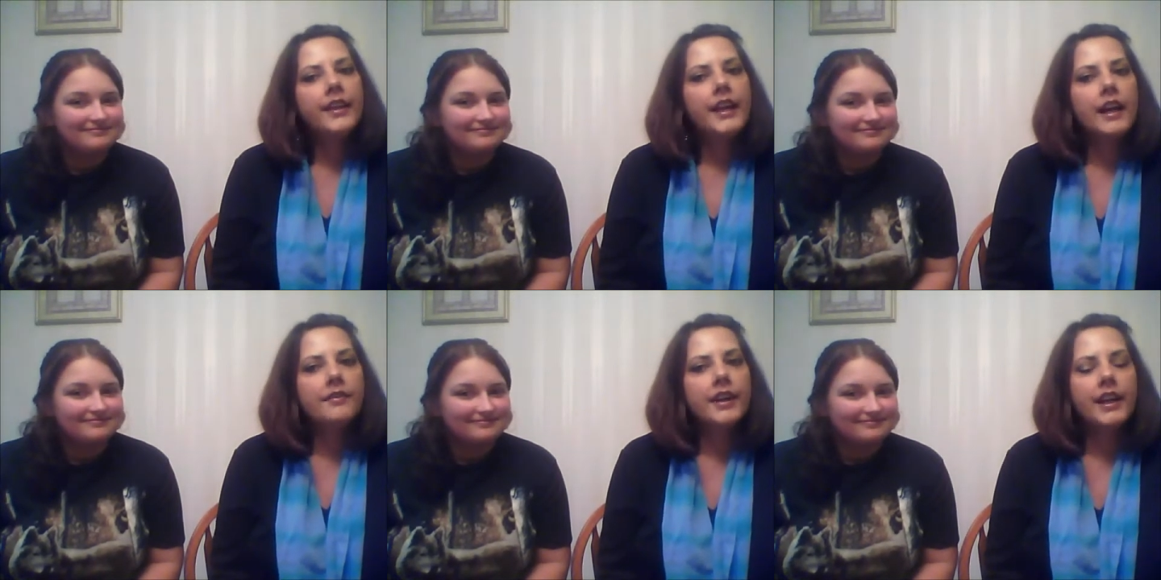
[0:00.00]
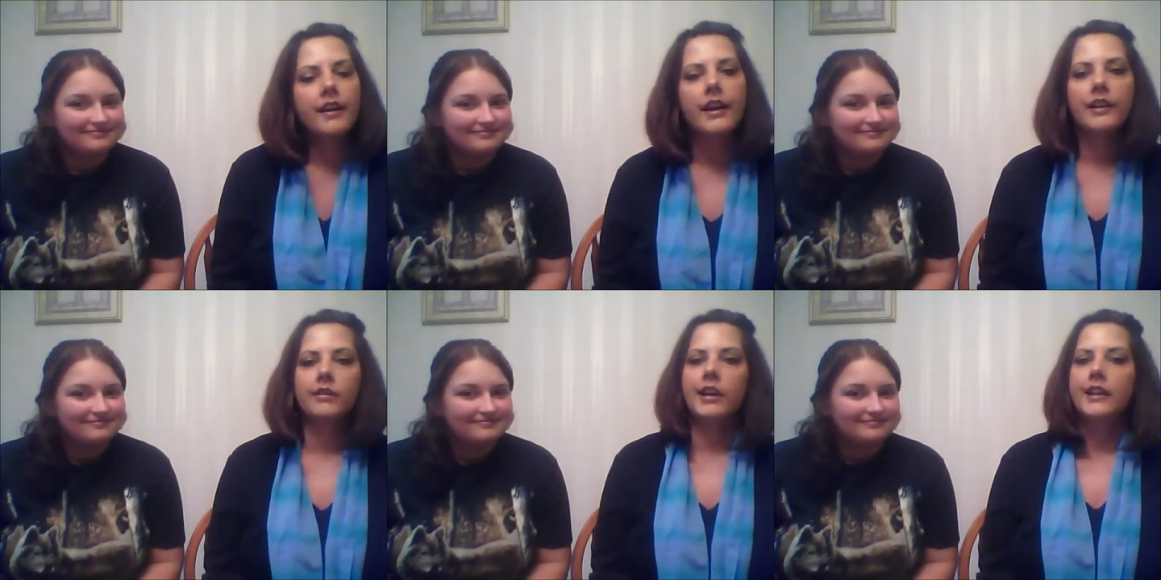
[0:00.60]
Speaker 1: thing every year. I
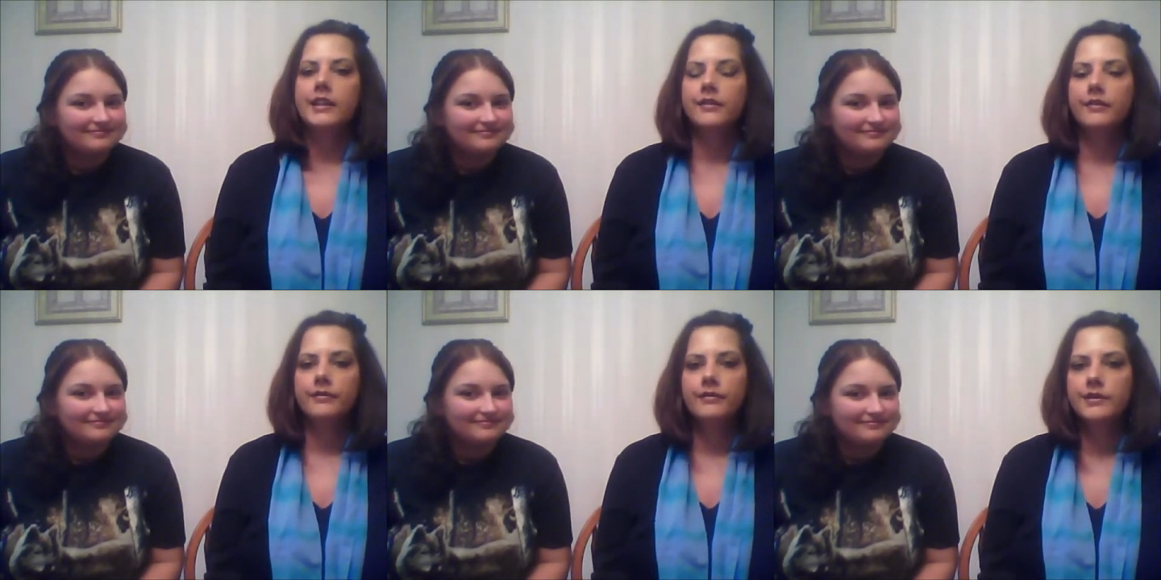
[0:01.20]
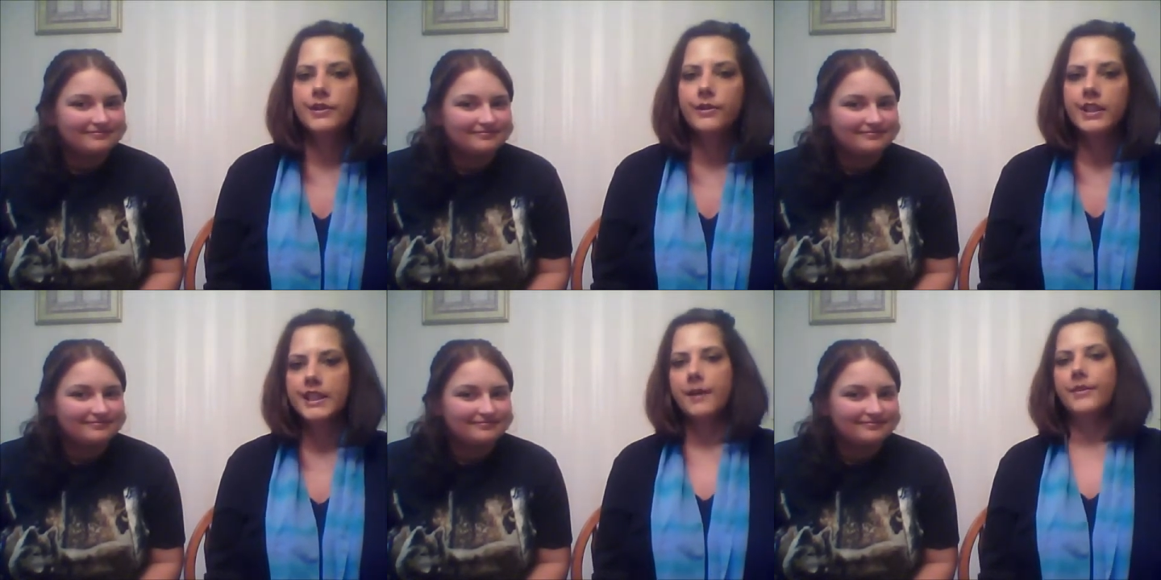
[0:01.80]
don't like to do the
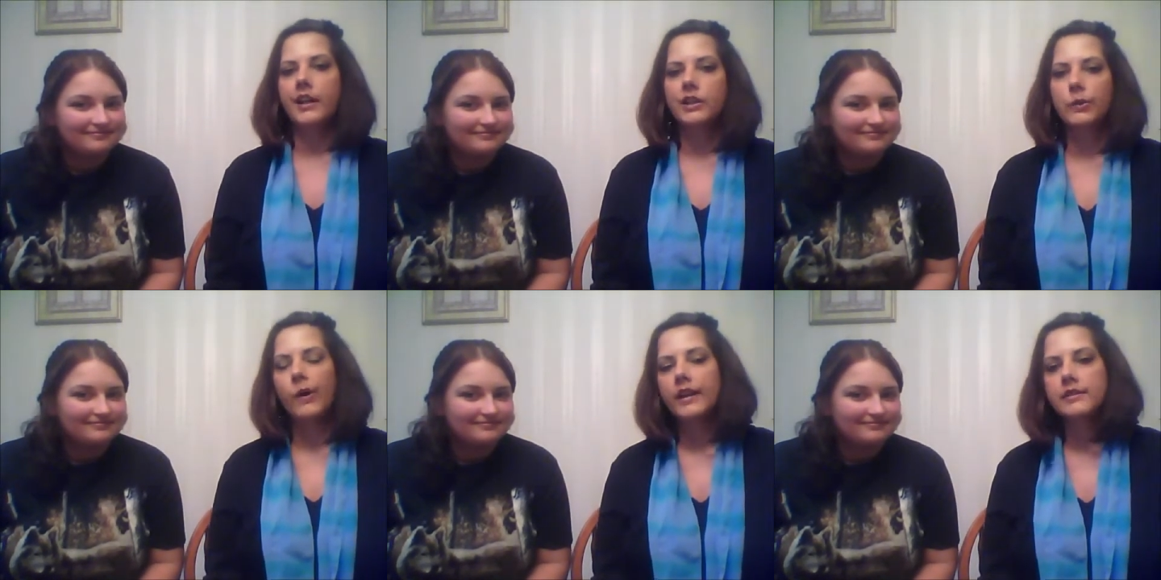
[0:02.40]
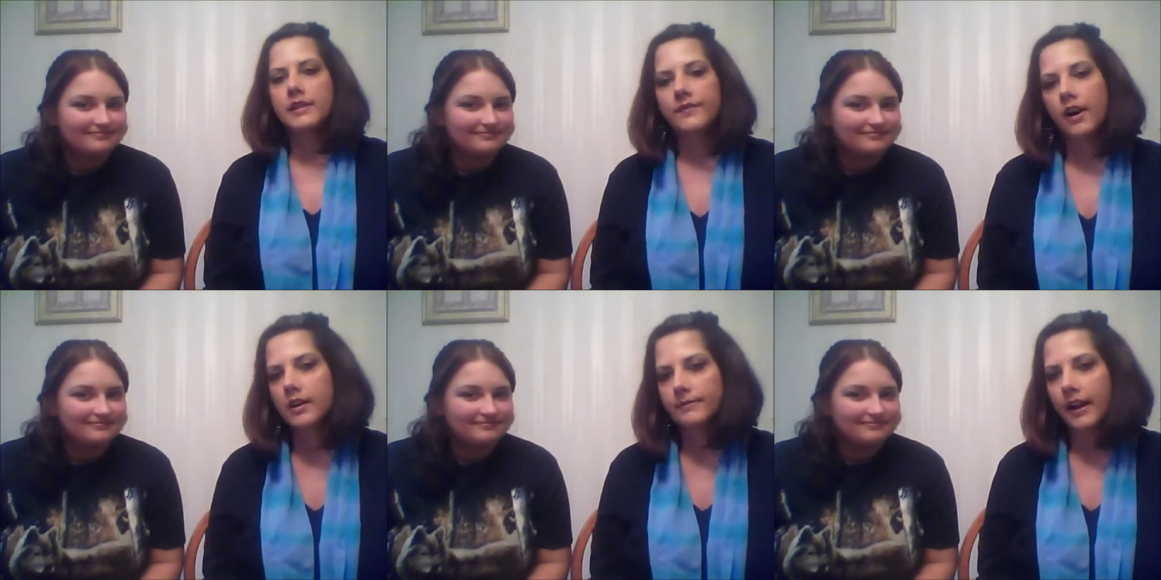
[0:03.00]
same thing twice as
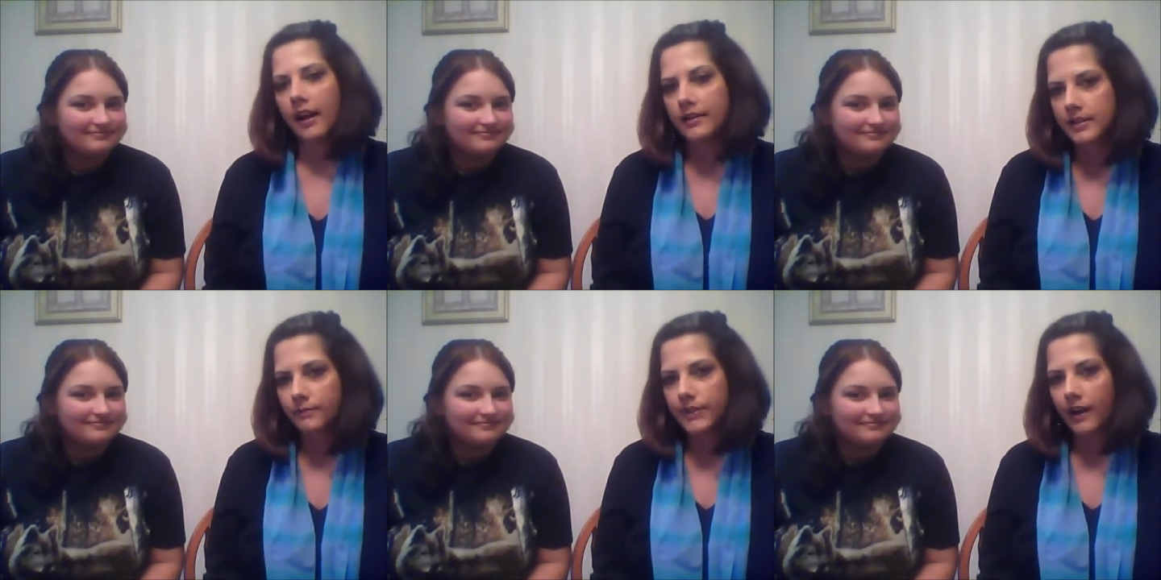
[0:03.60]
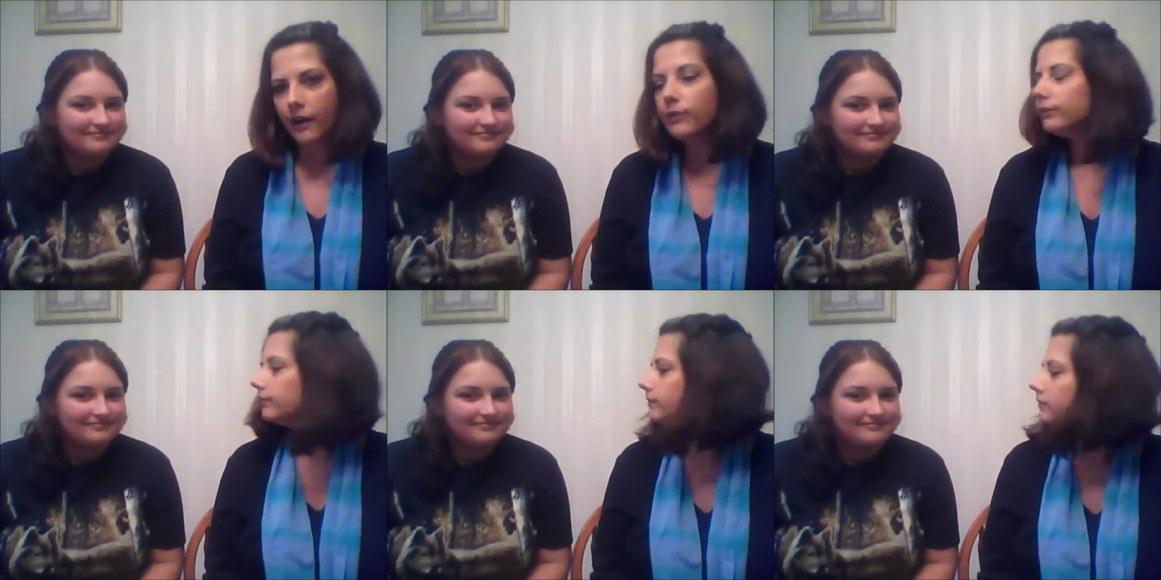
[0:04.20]
far as my costumes go.
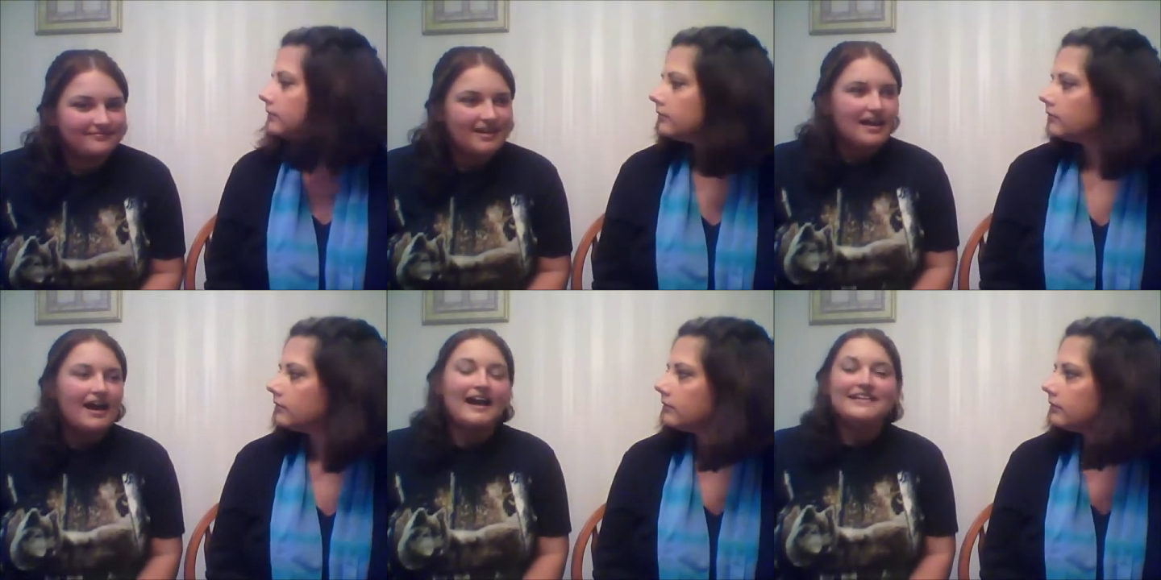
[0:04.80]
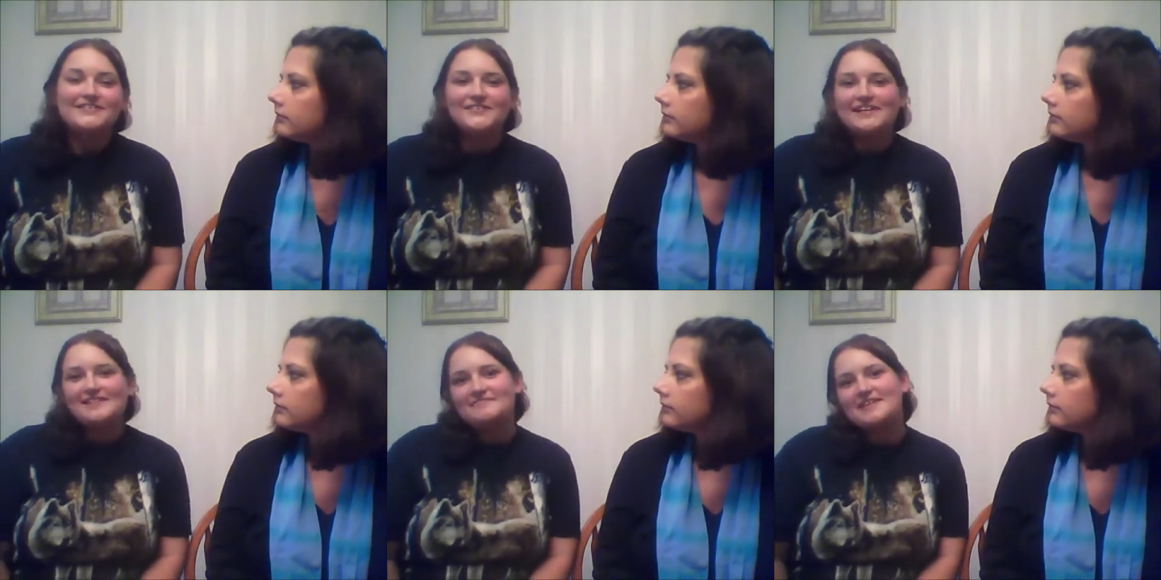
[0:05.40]
Speaker 2: I do. I
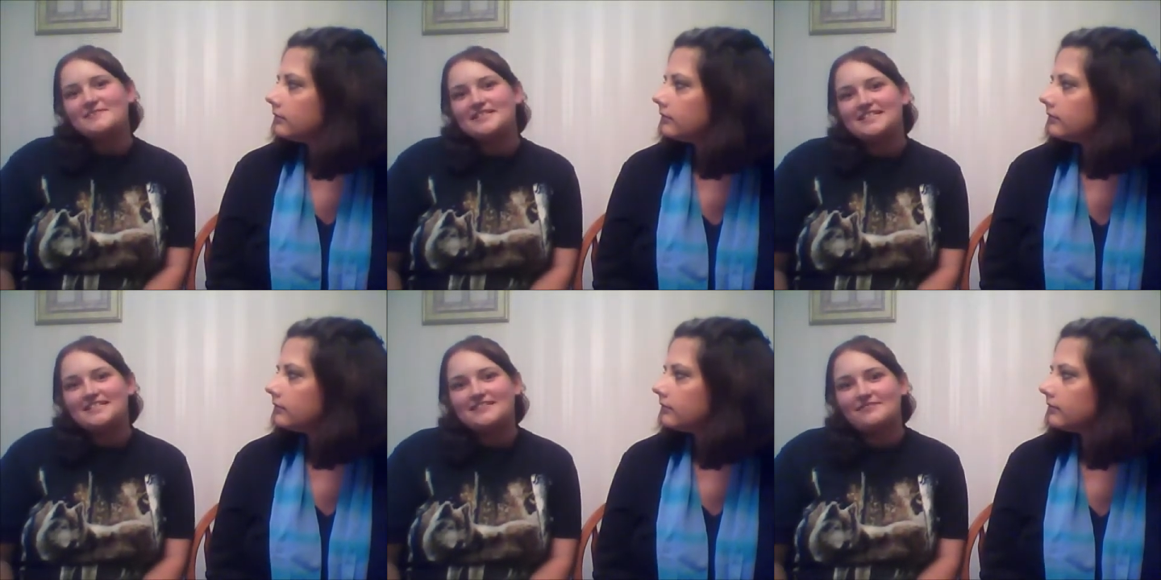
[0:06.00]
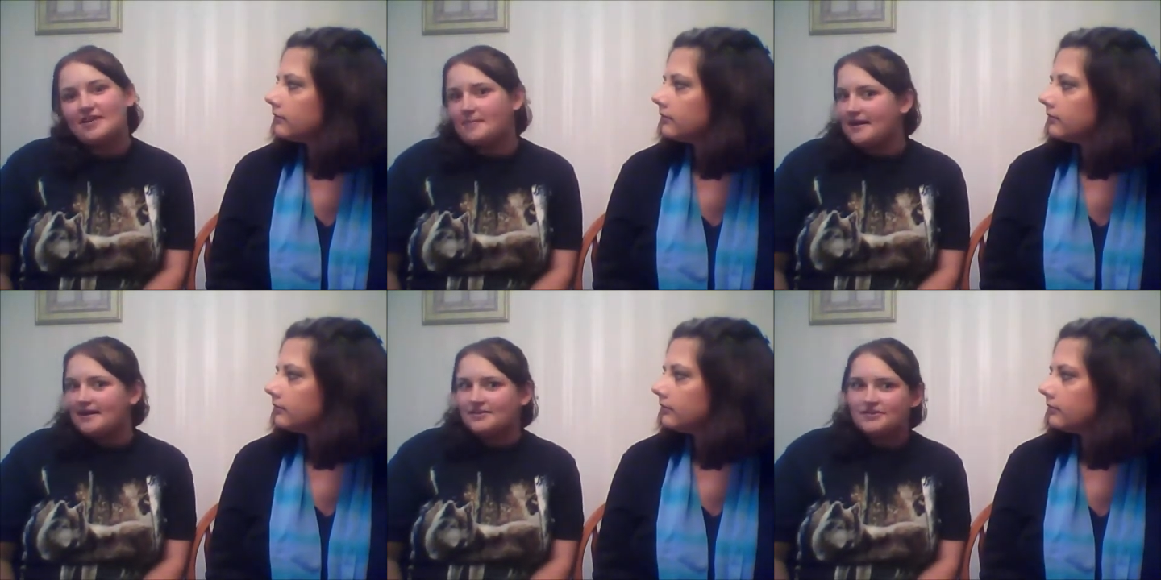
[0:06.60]
love being witches and vampires.